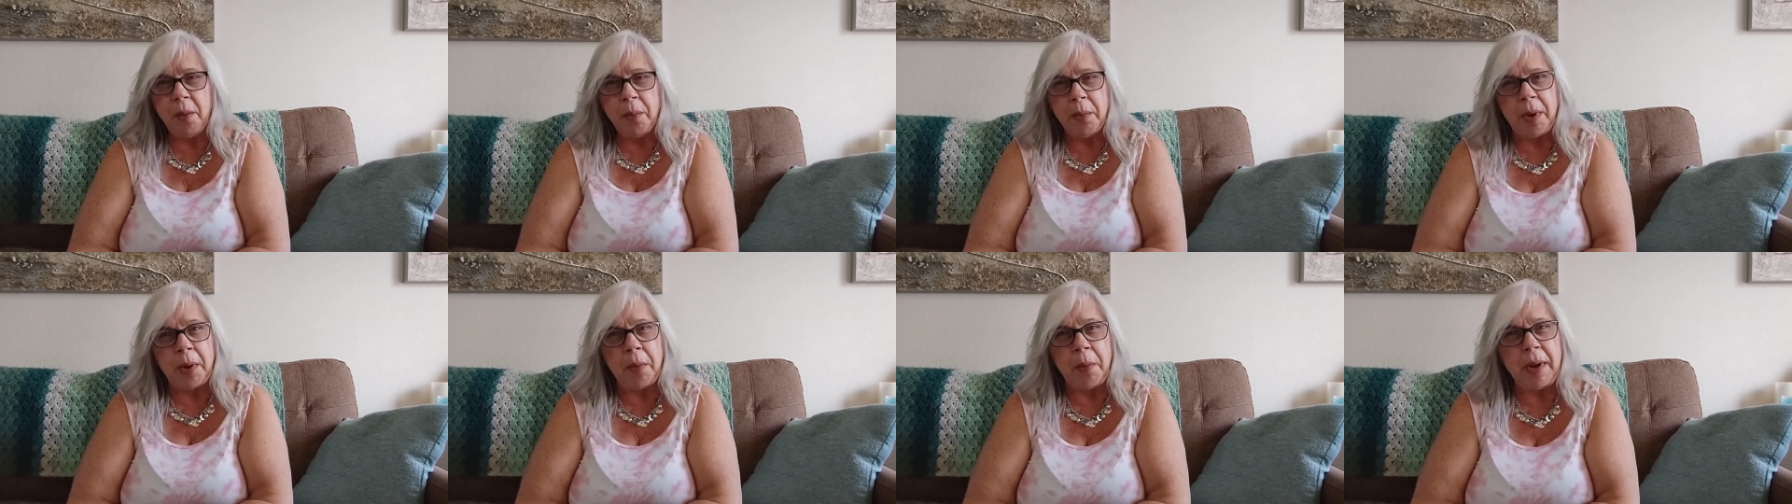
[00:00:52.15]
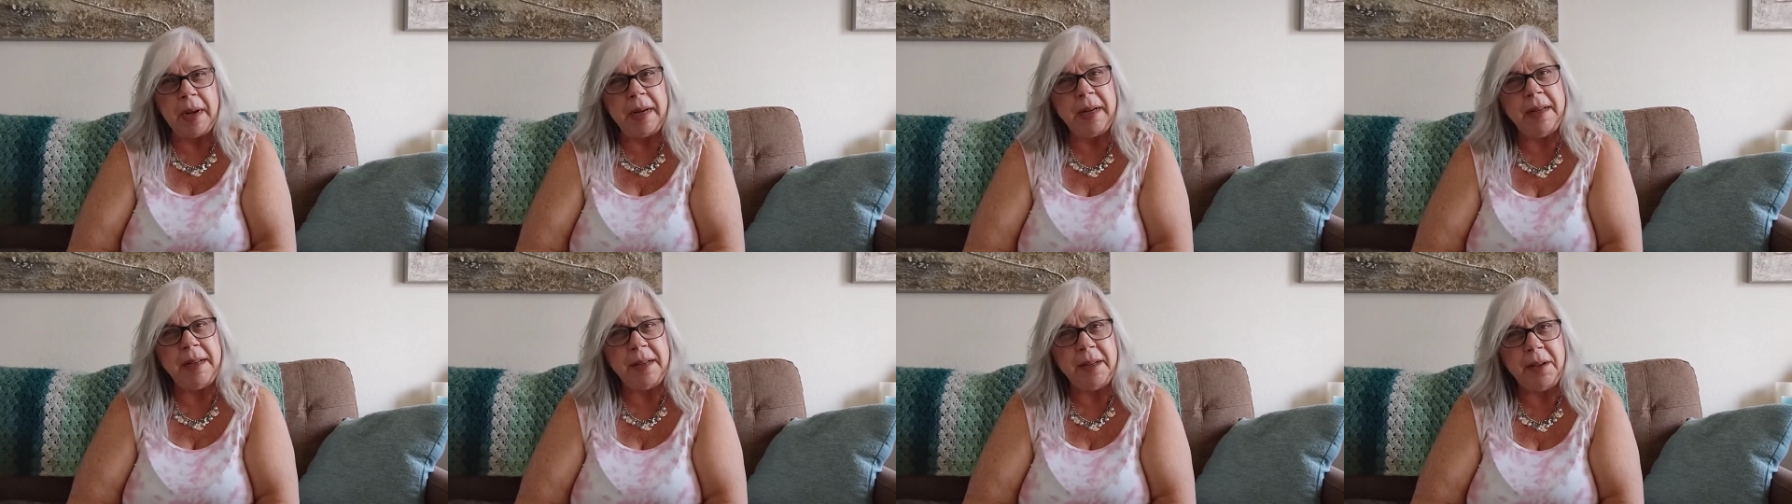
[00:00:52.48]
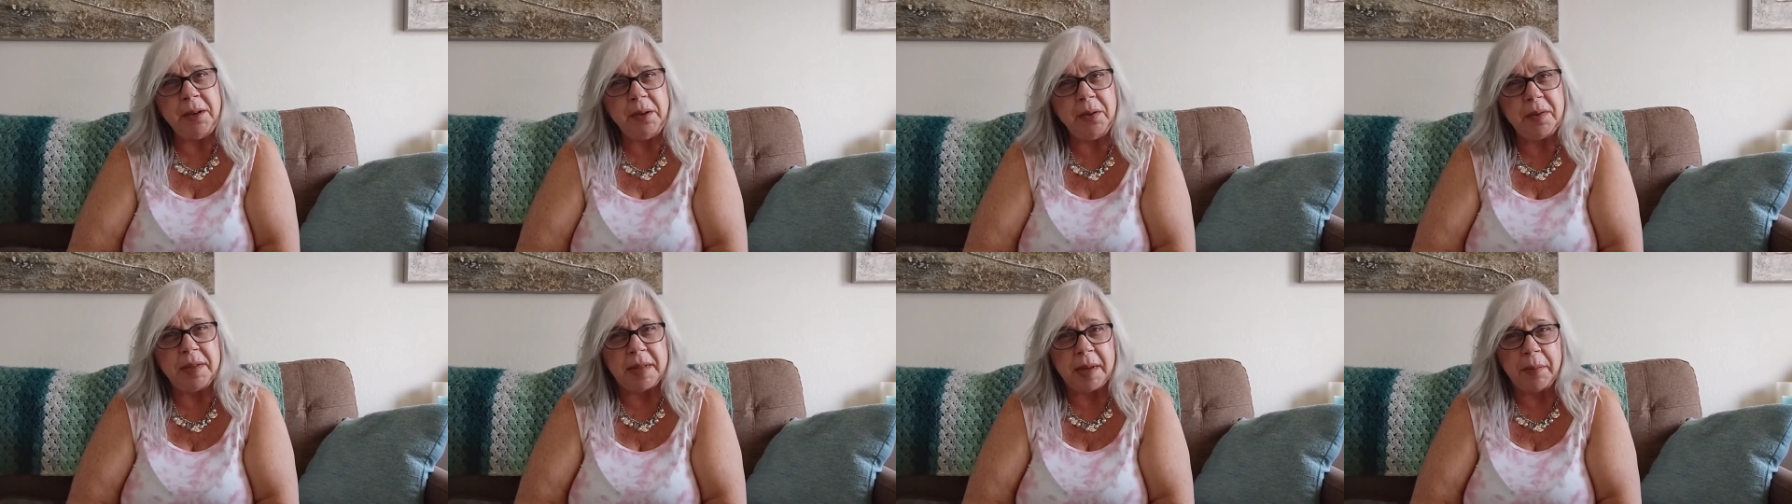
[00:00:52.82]
but I wanted to
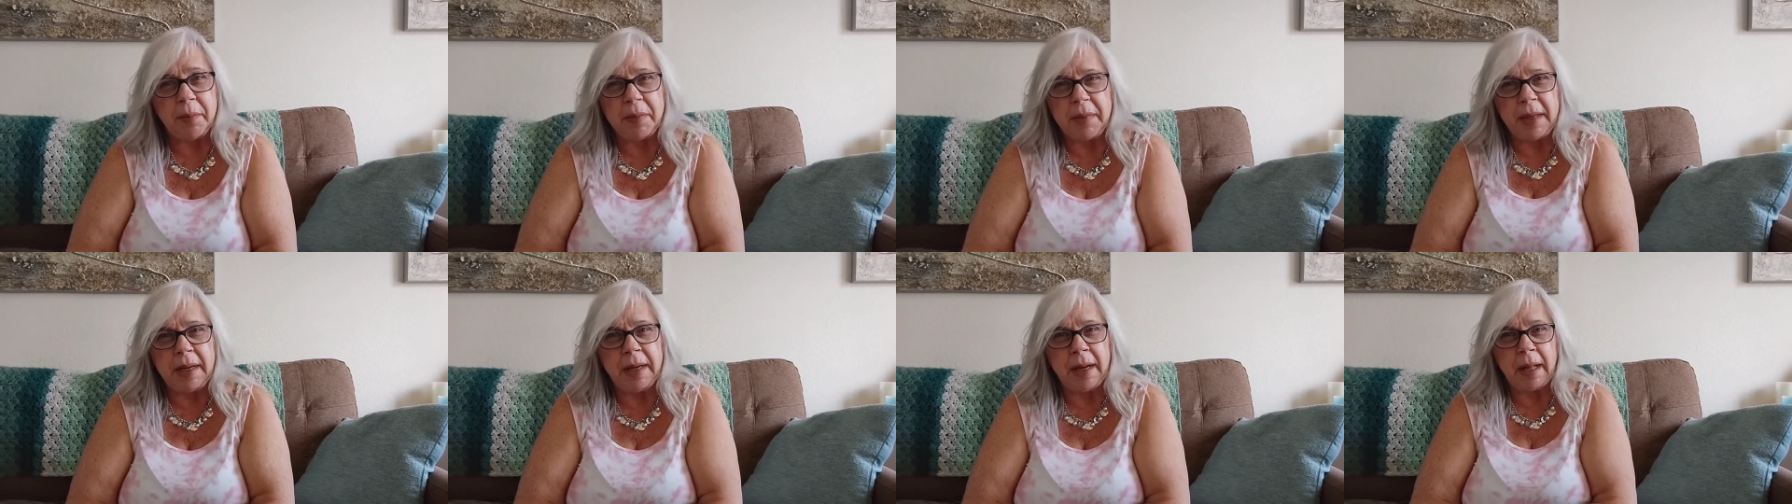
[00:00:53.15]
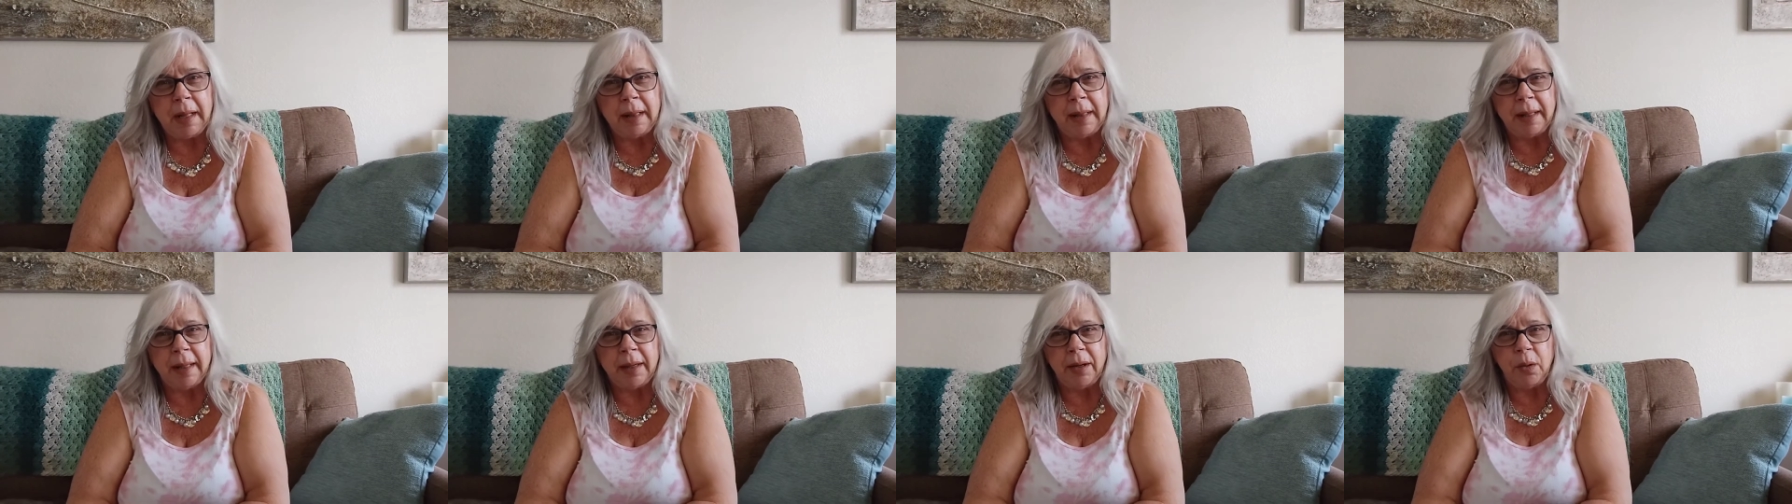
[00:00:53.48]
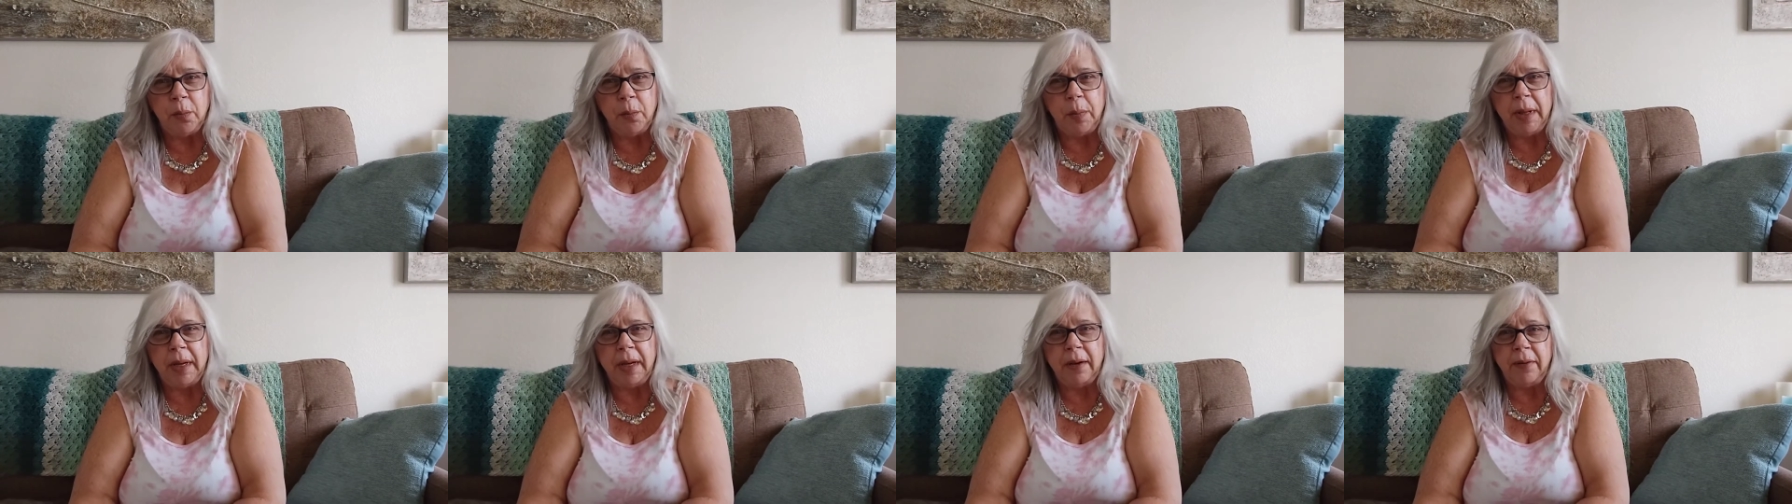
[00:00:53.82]
do something a
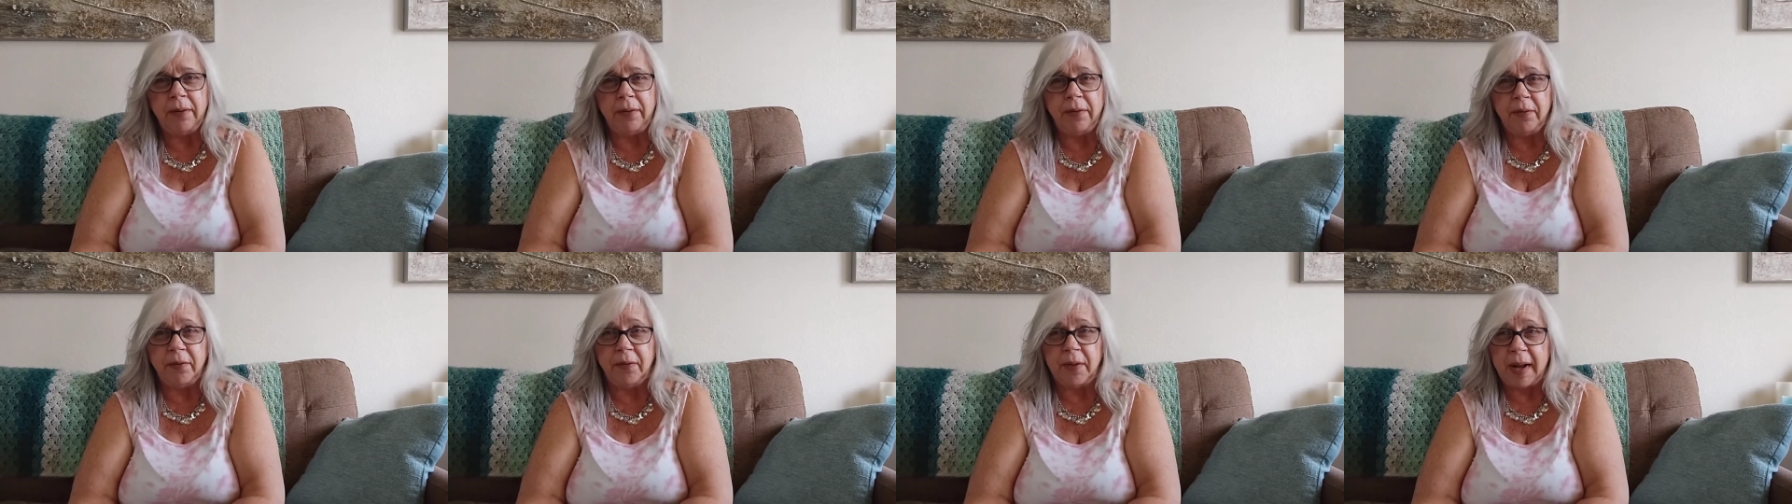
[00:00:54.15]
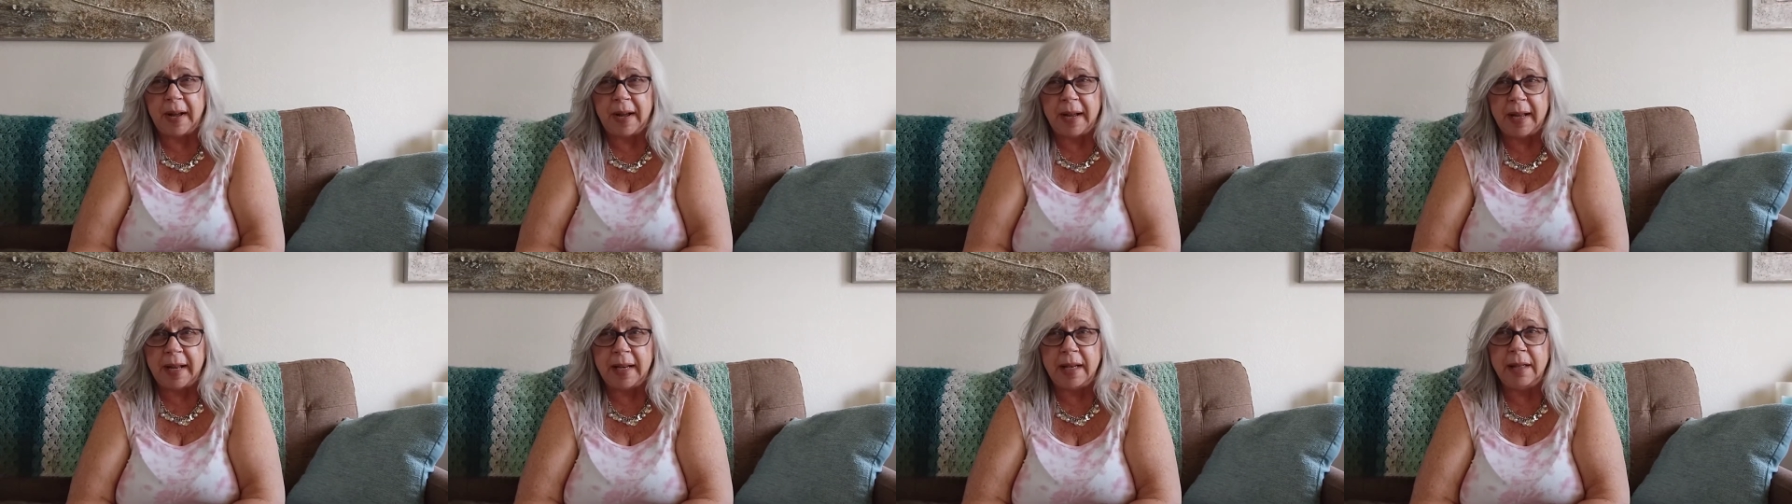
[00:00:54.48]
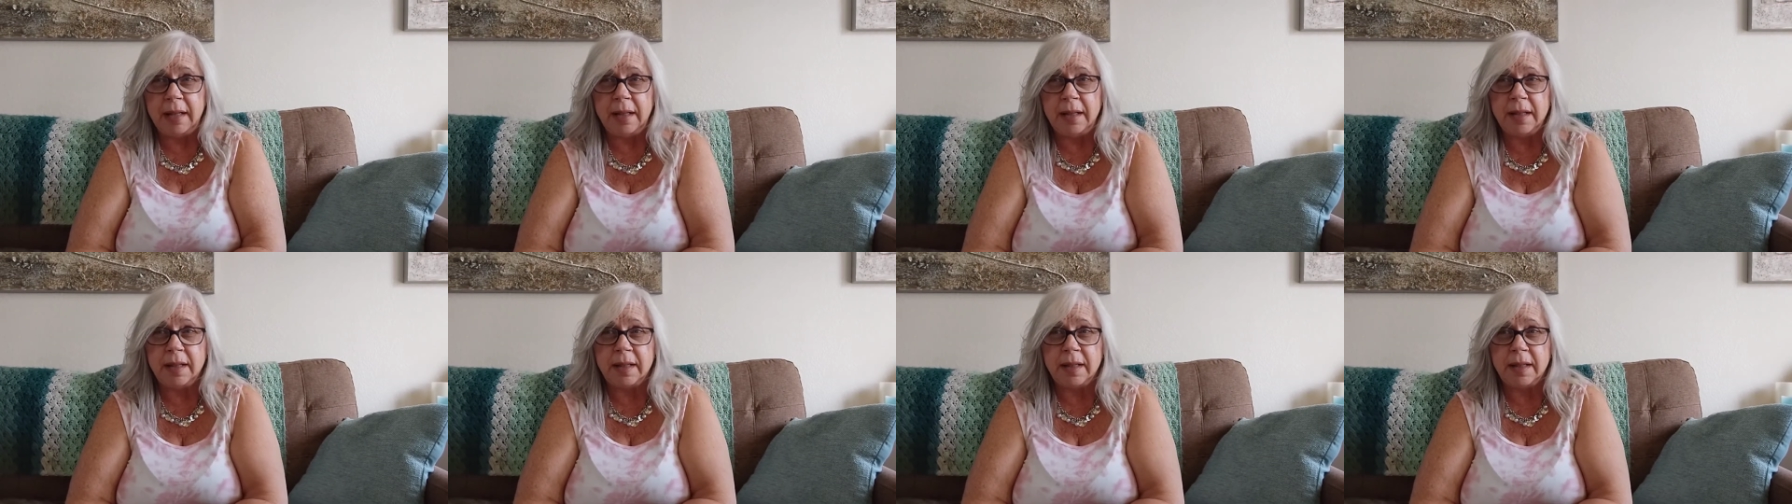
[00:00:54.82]
little bit of fun,